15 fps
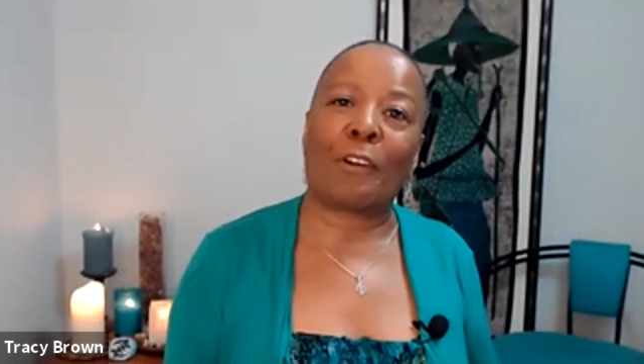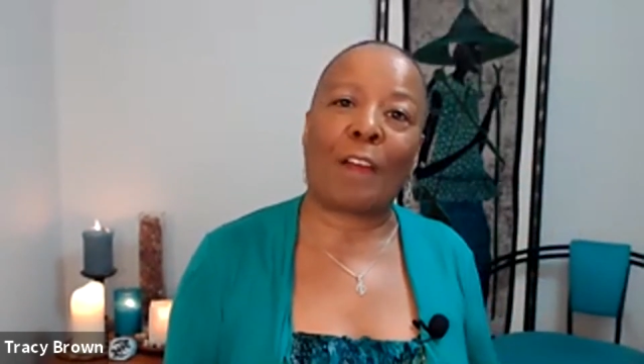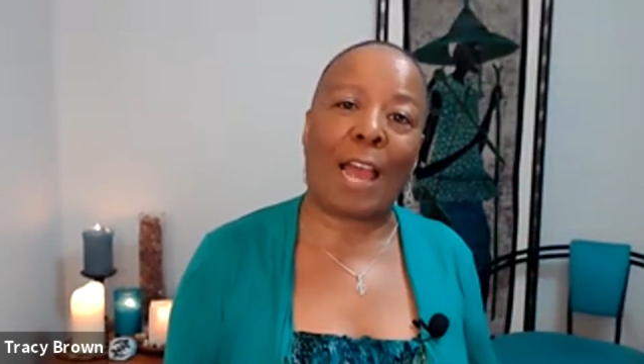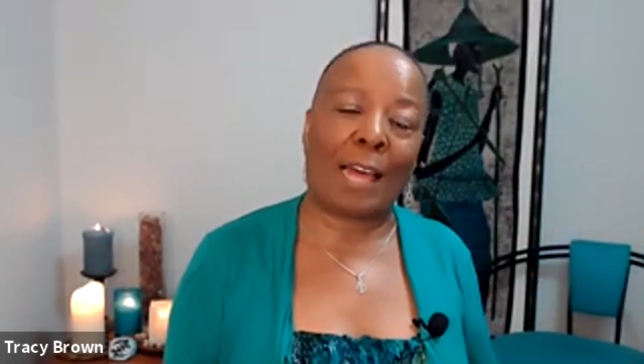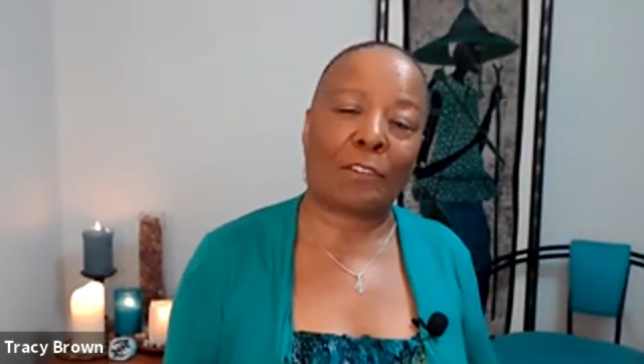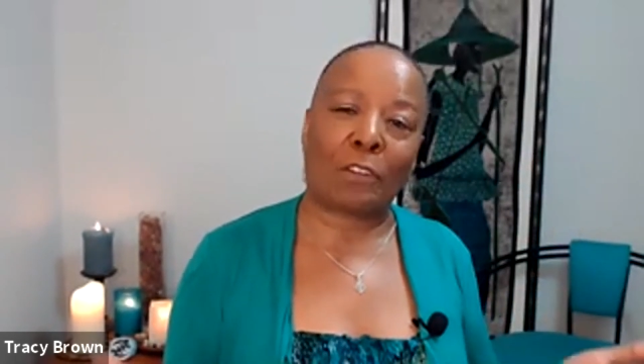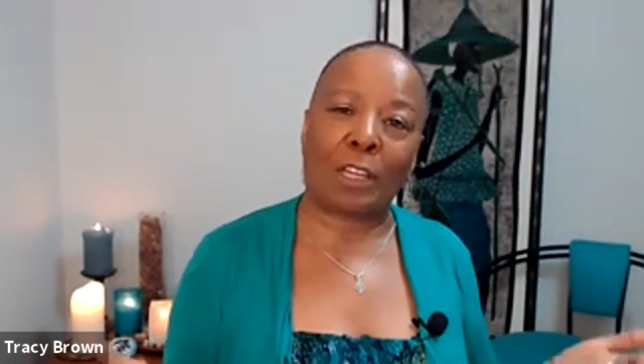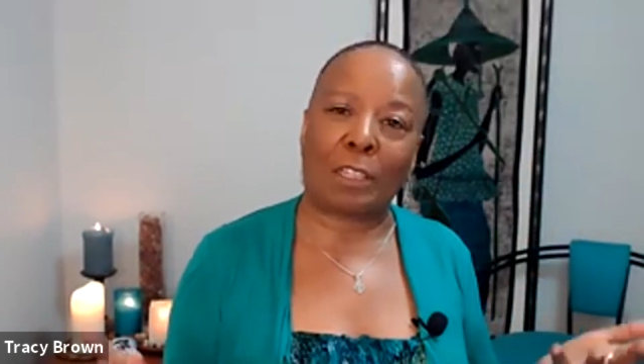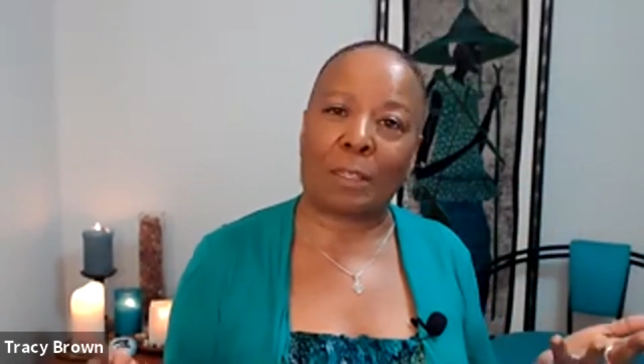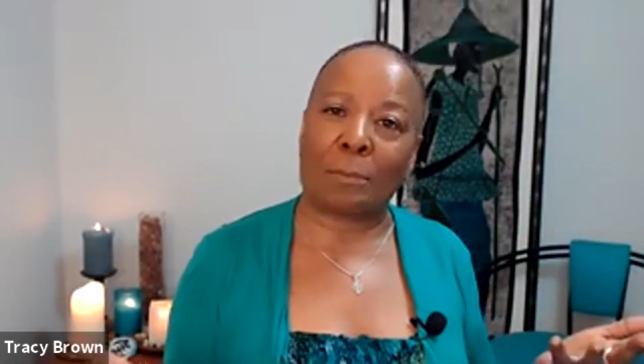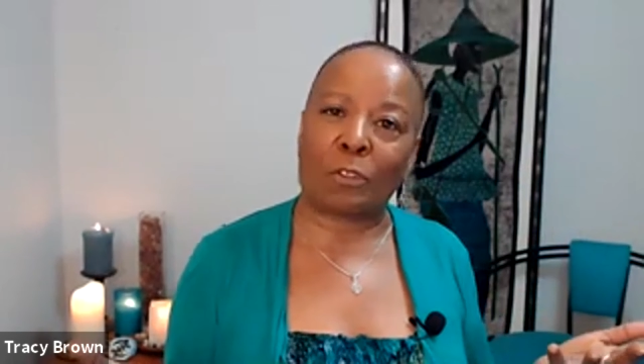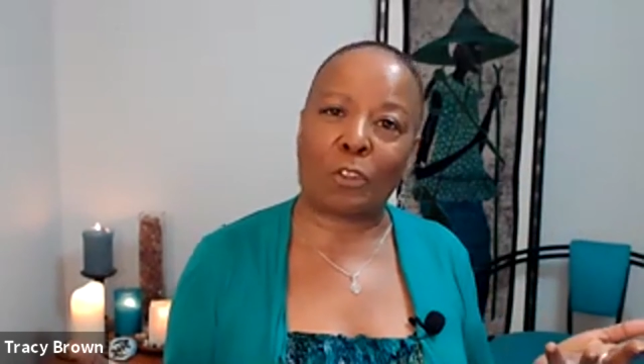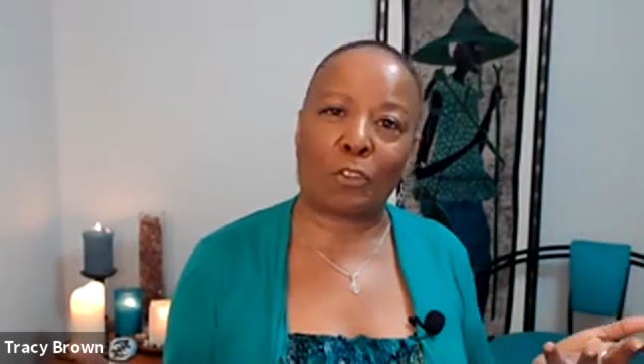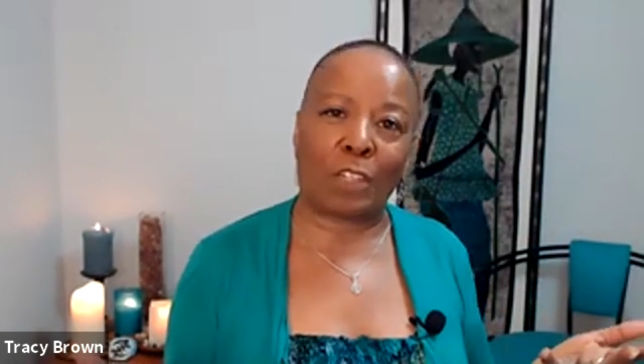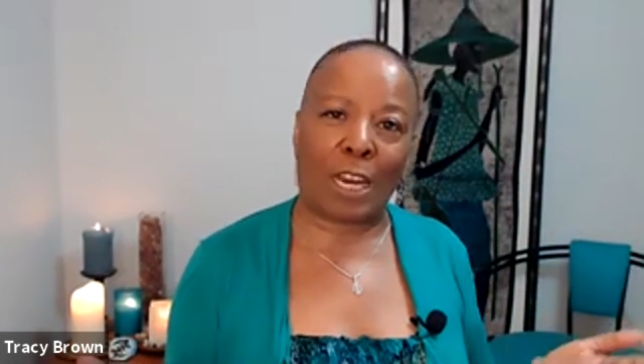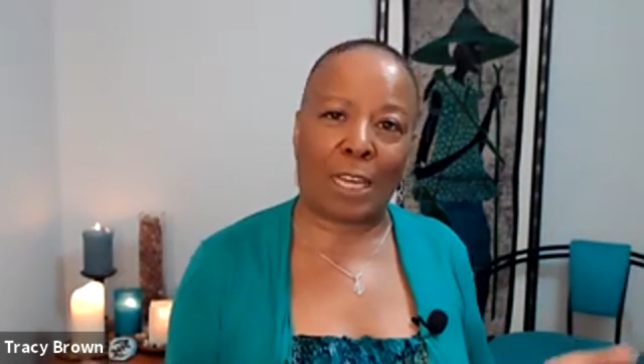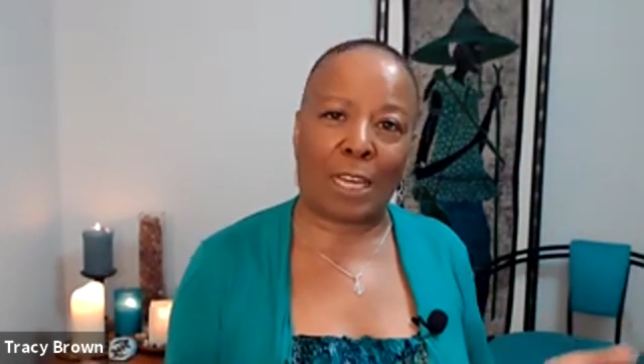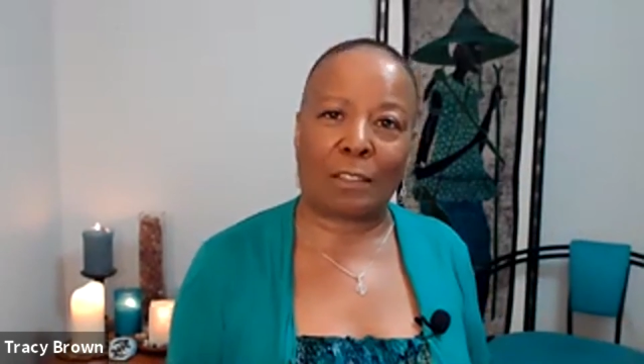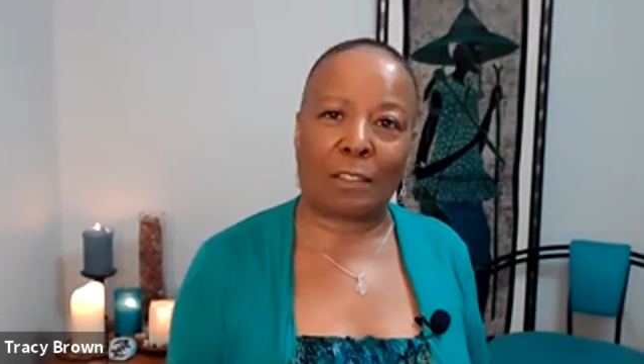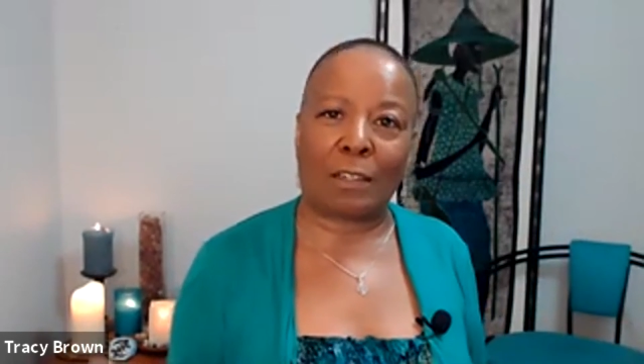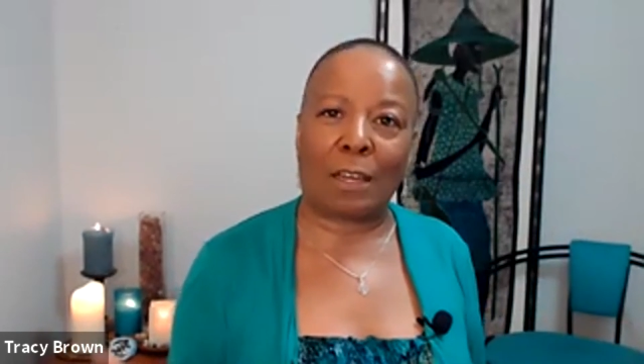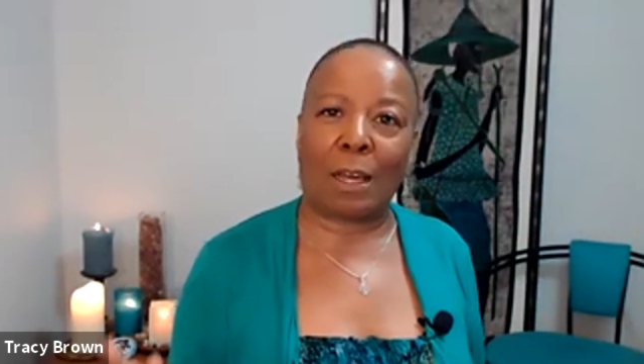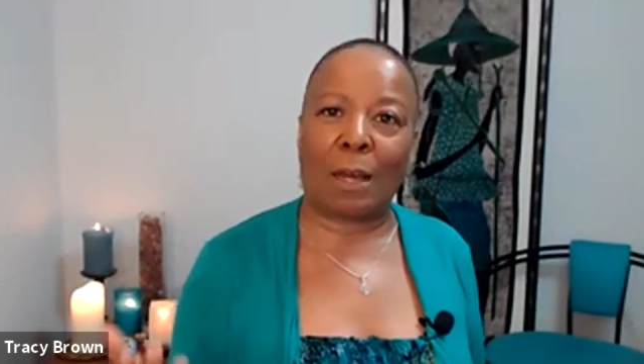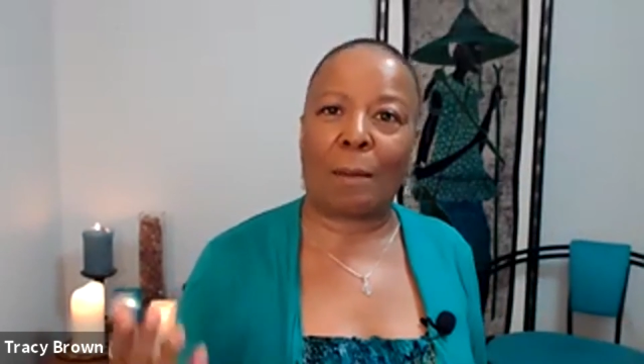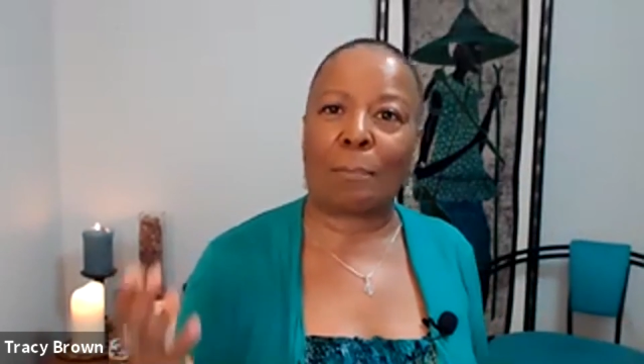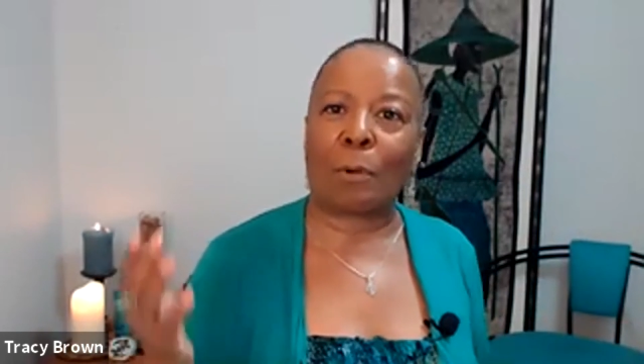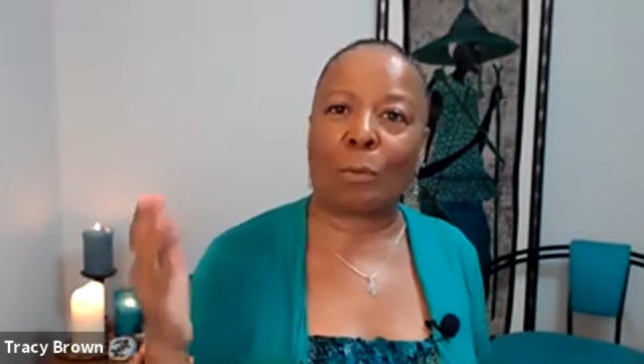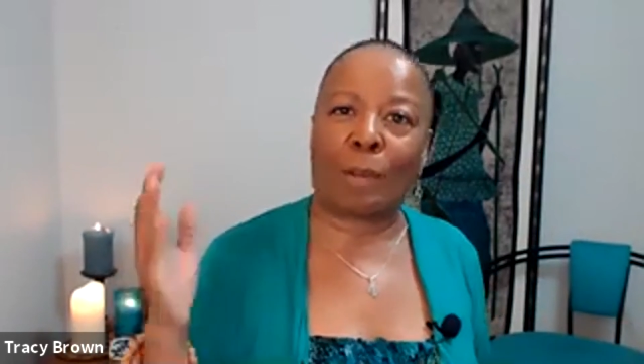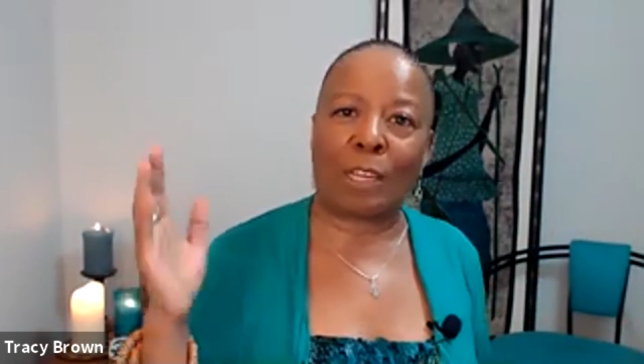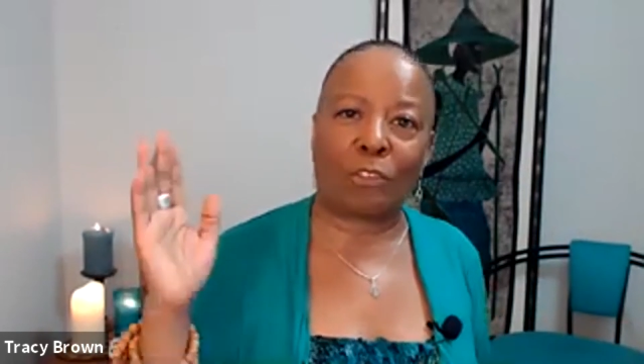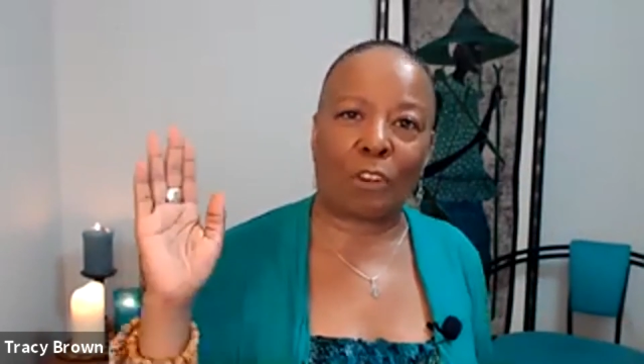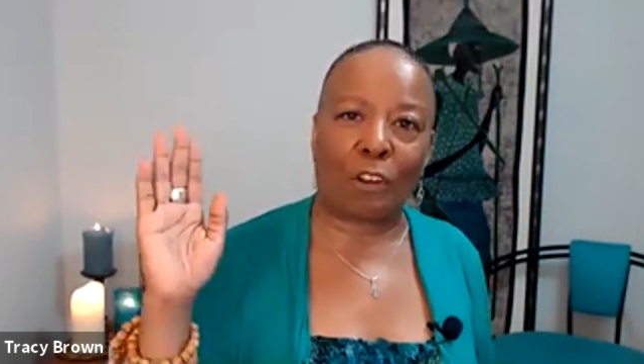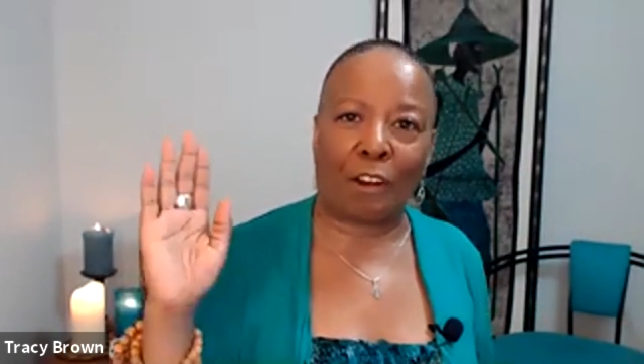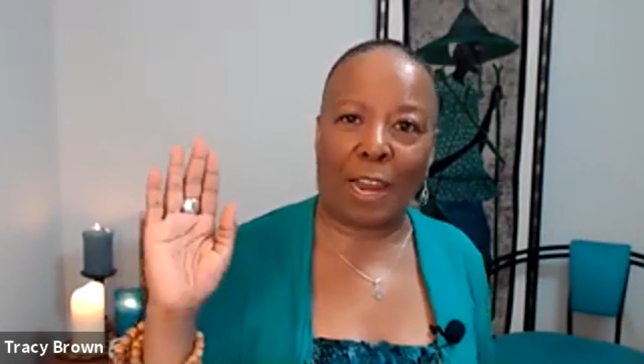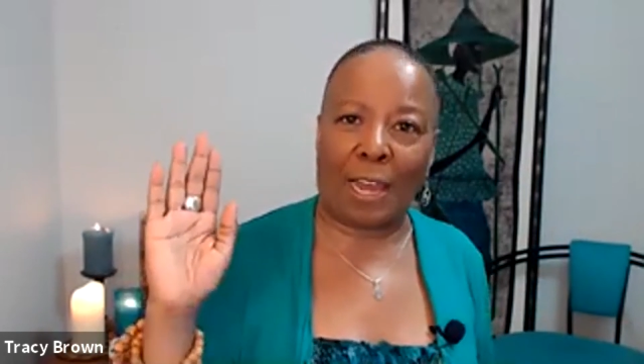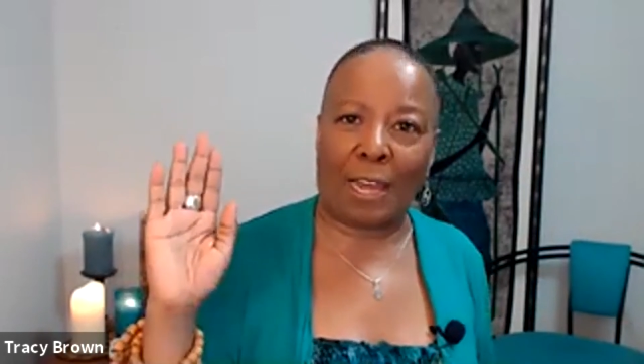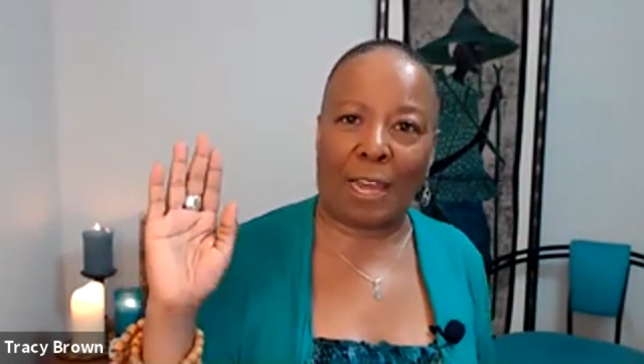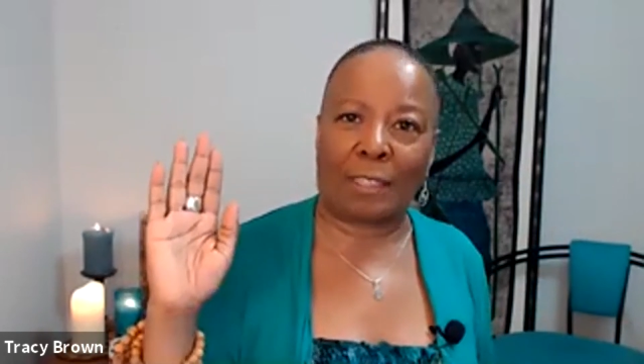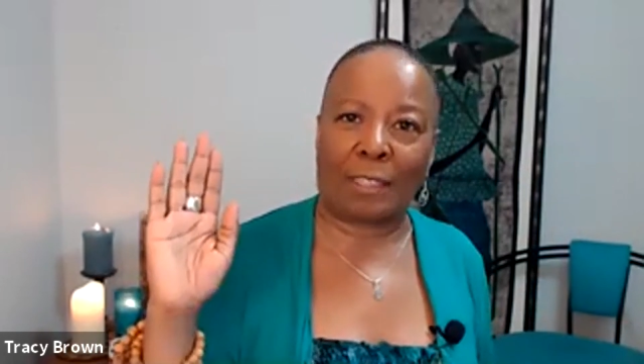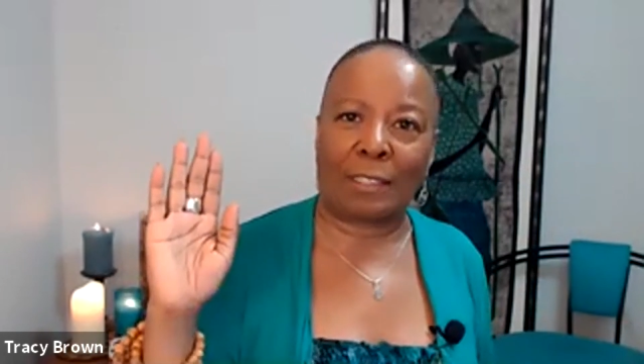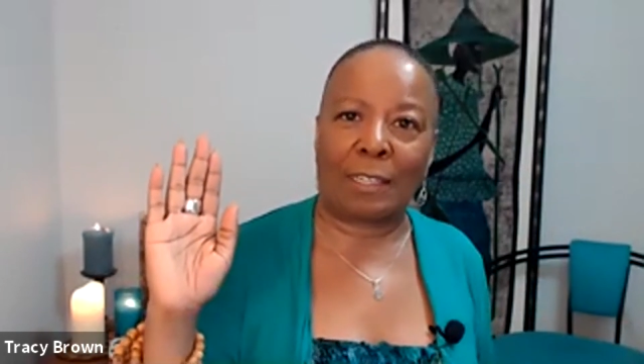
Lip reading: asking them to stand up or raise their hand